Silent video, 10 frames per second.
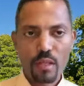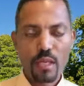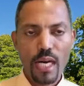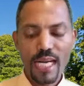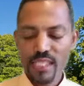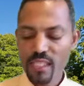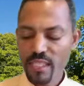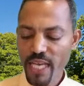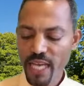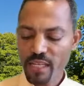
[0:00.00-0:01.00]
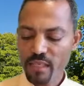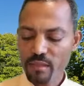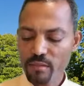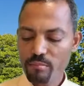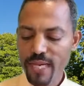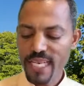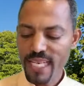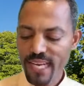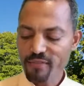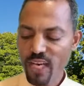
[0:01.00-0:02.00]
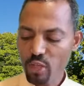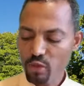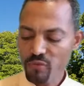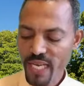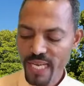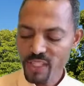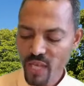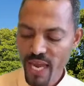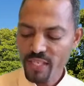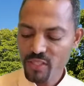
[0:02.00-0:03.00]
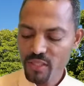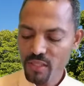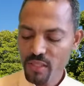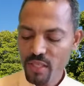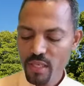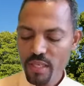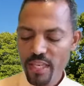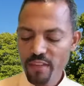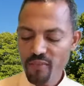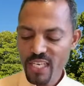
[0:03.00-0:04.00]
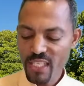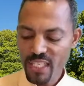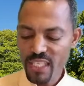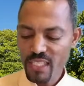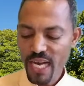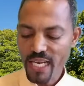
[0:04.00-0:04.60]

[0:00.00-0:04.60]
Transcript: I take my life out of God's hands, if indeed I